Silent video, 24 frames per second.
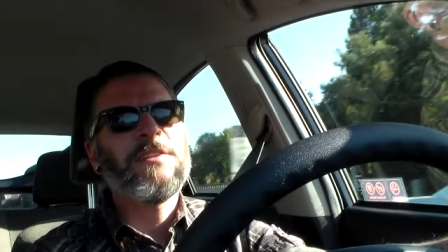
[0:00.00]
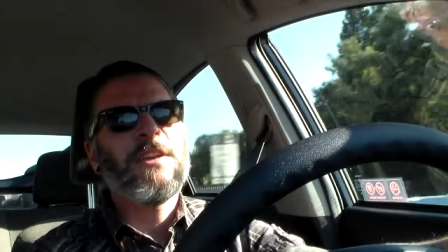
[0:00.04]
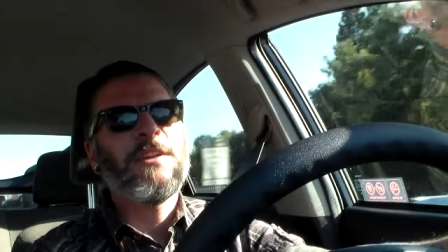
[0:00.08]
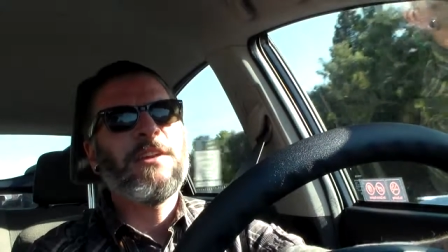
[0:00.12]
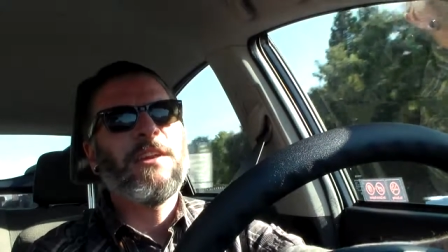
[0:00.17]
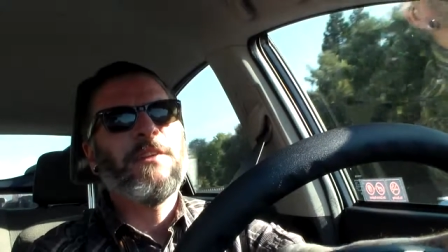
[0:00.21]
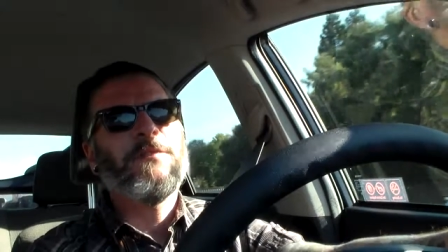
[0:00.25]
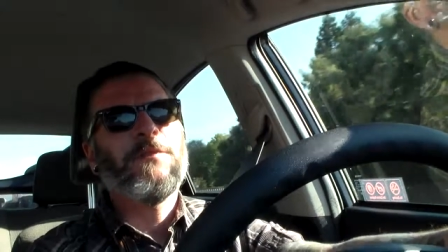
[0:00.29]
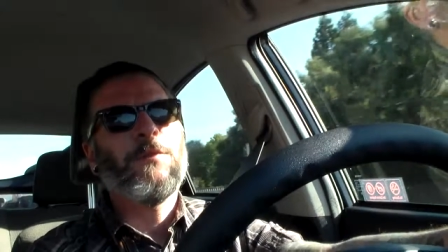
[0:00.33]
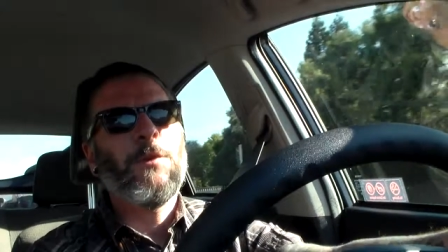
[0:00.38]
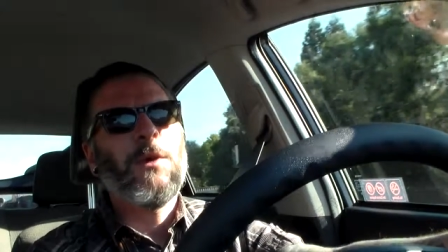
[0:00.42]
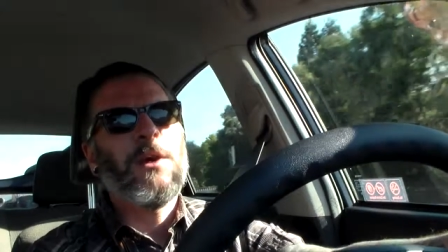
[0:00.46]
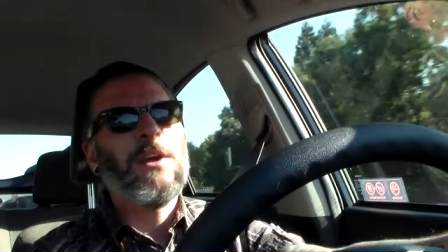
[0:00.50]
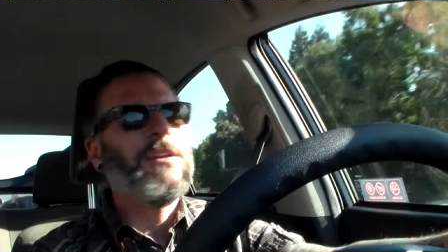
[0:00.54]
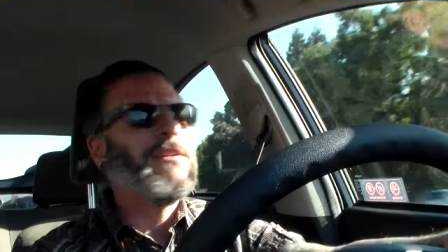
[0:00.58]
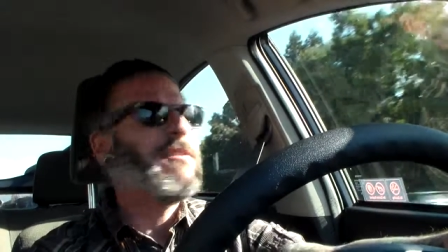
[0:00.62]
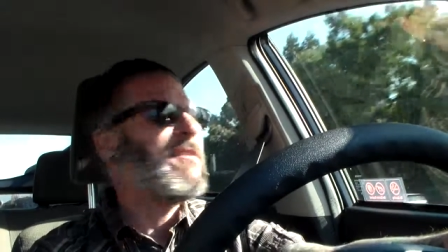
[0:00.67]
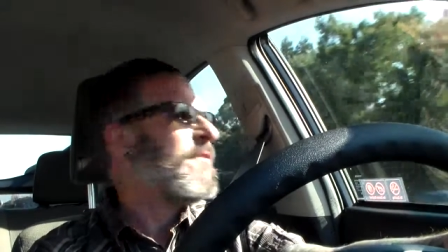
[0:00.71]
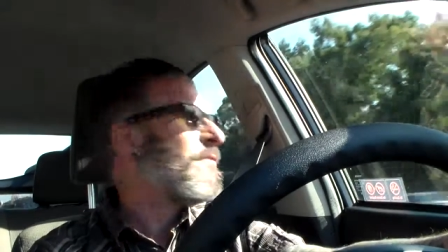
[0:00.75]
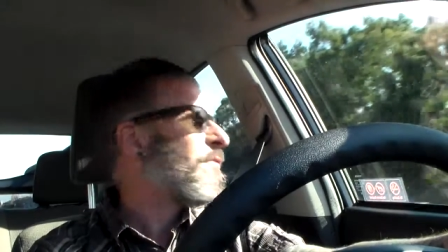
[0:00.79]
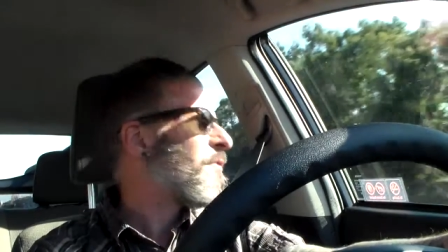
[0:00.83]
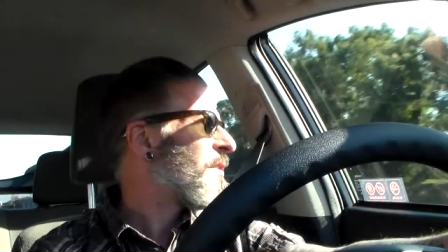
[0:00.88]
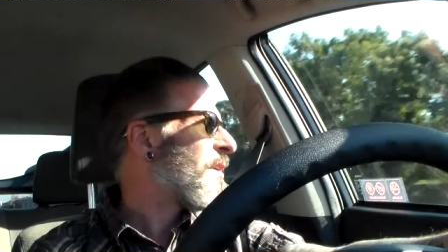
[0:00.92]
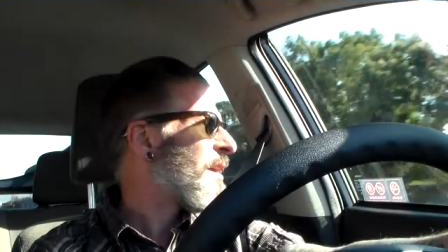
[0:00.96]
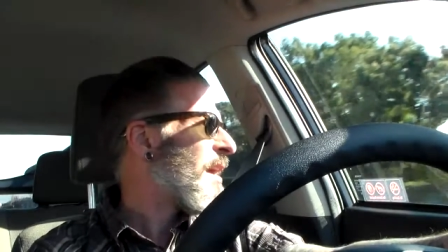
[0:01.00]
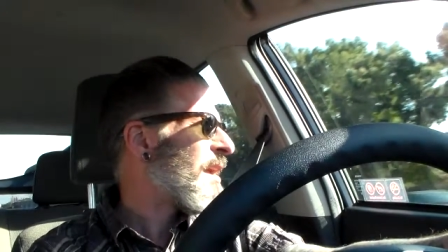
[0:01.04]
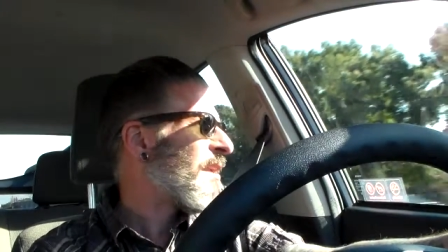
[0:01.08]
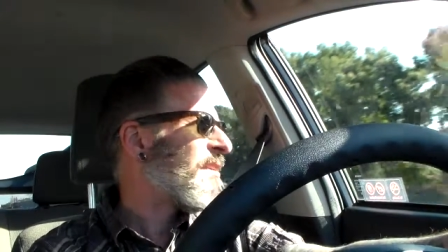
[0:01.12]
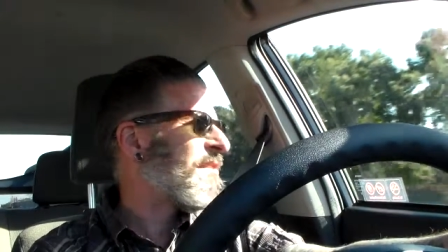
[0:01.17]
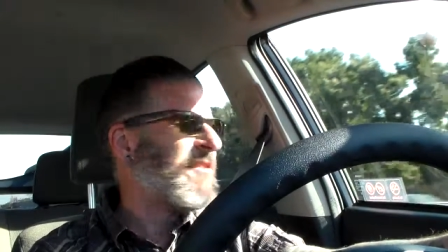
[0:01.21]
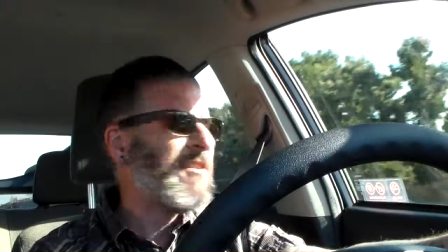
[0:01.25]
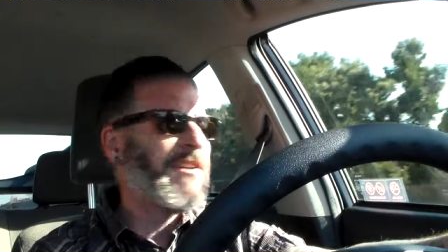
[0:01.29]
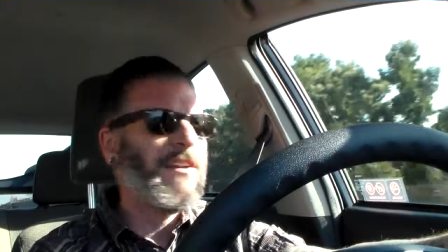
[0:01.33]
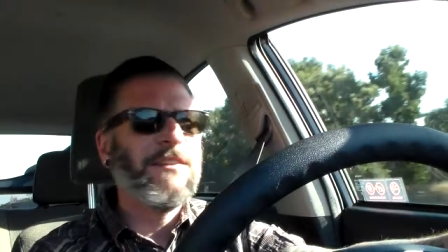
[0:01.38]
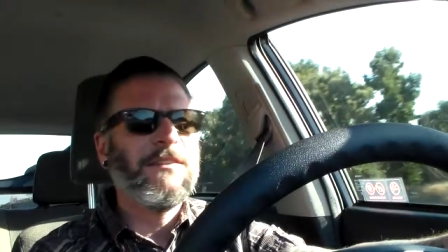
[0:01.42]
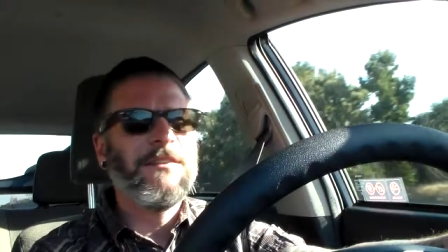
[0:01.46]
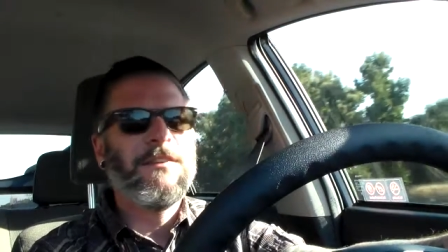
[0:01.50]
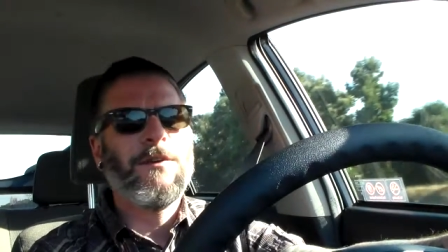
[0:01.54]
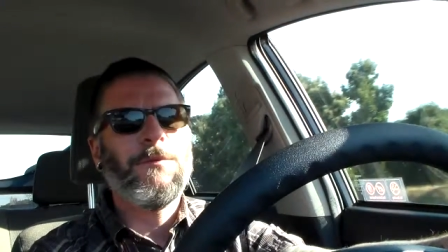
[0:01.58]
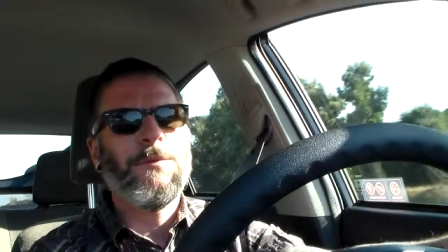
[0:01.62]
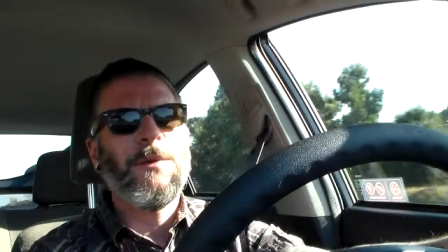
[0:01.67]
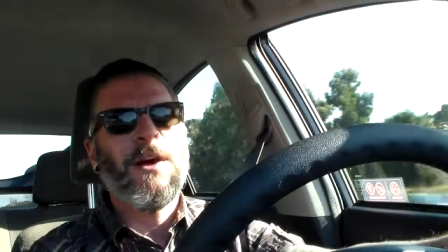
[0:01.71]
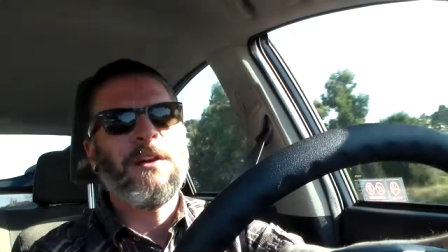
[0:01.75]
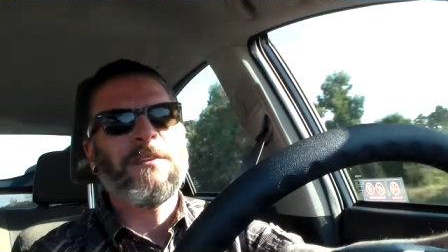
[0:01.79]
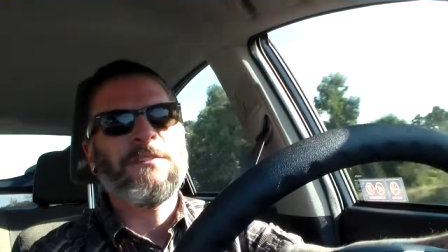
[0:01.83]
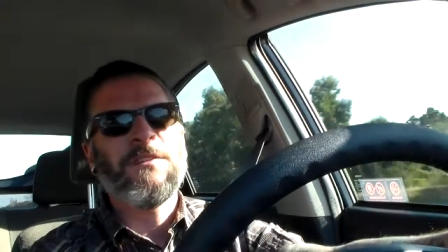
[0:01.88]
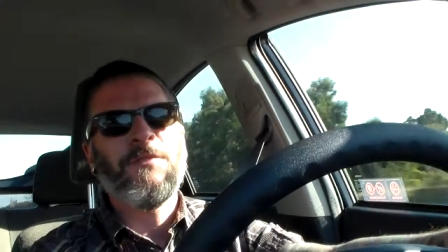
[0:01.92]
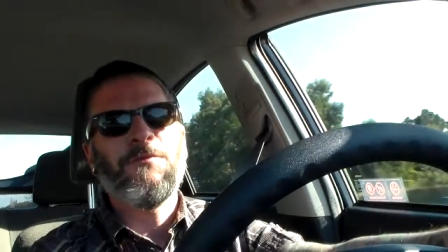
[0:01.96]
dead giveaway is if your cat is in a litter
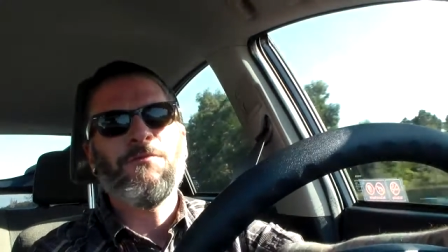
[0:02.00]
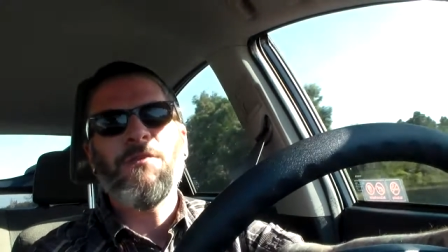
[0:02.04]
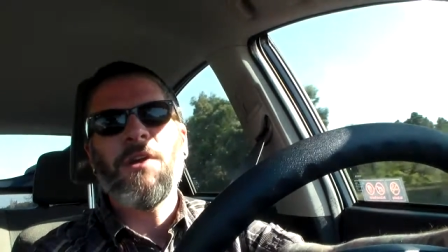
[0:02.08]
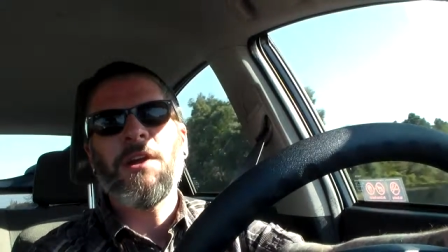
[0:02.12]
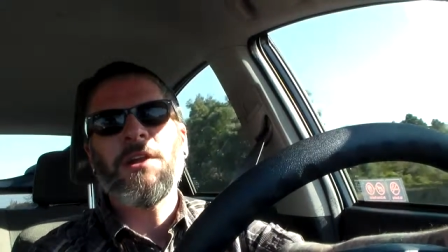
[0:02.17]
box and